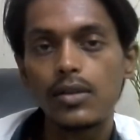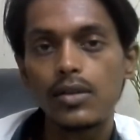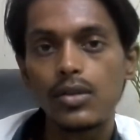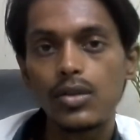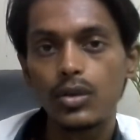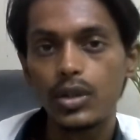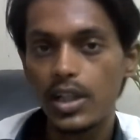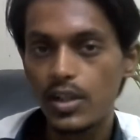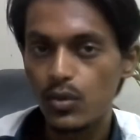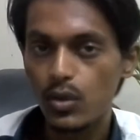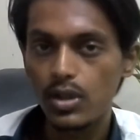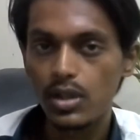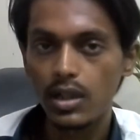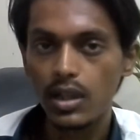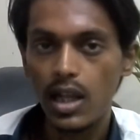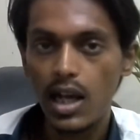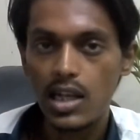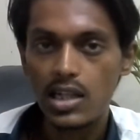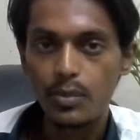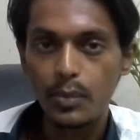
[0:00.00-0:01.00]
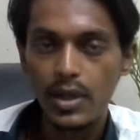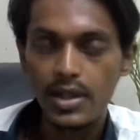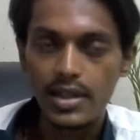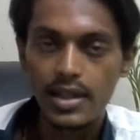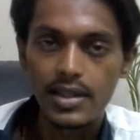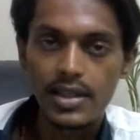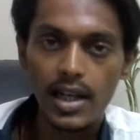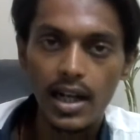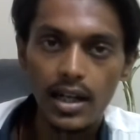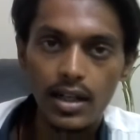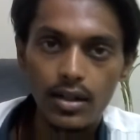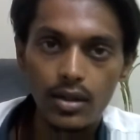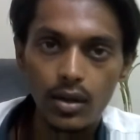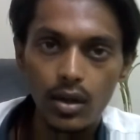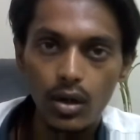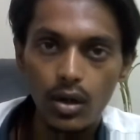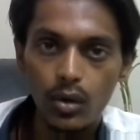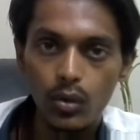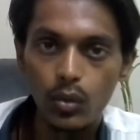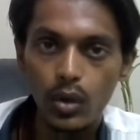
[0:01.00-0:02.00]
So this was the last message at
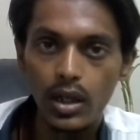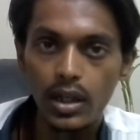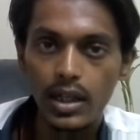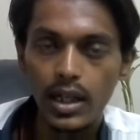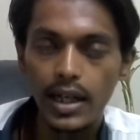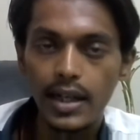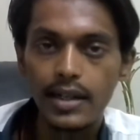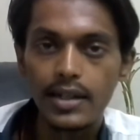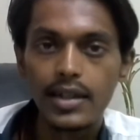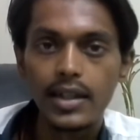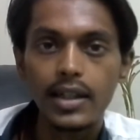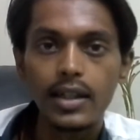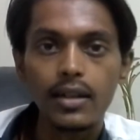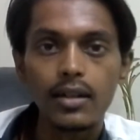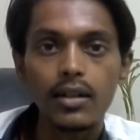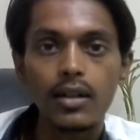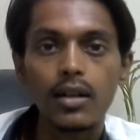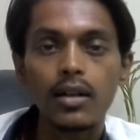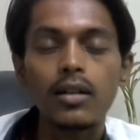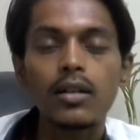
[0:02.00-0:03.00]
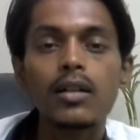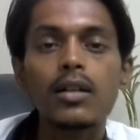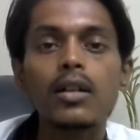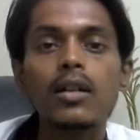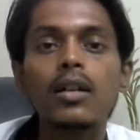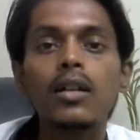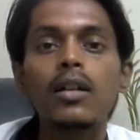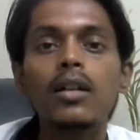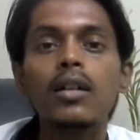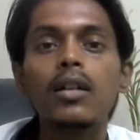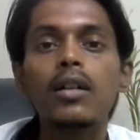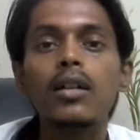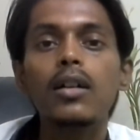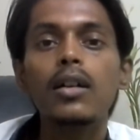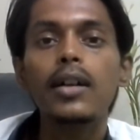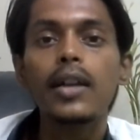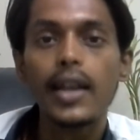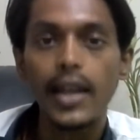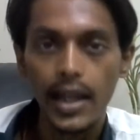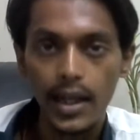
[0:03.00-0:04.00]
1:19
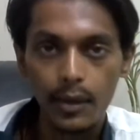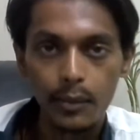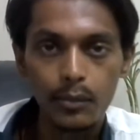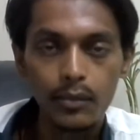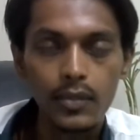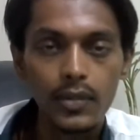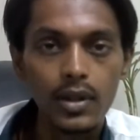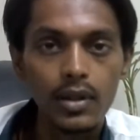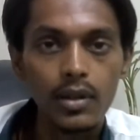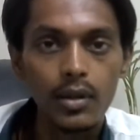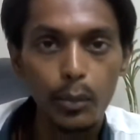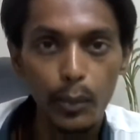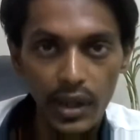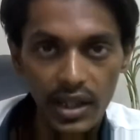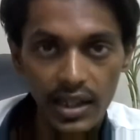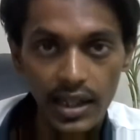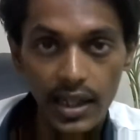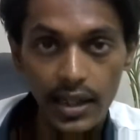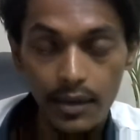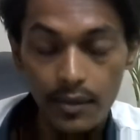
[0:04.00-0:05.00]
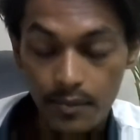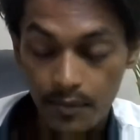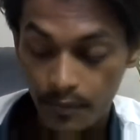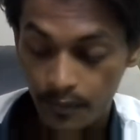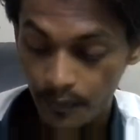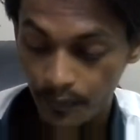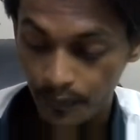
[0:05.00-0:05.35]
AM midnight.